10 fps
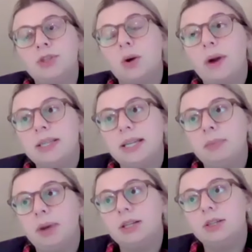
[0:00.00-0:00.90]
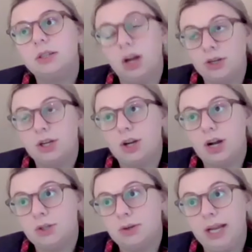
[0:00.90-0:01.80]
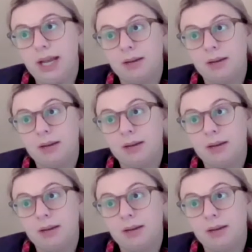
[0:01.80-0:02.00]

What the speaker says: So I did my undergraduate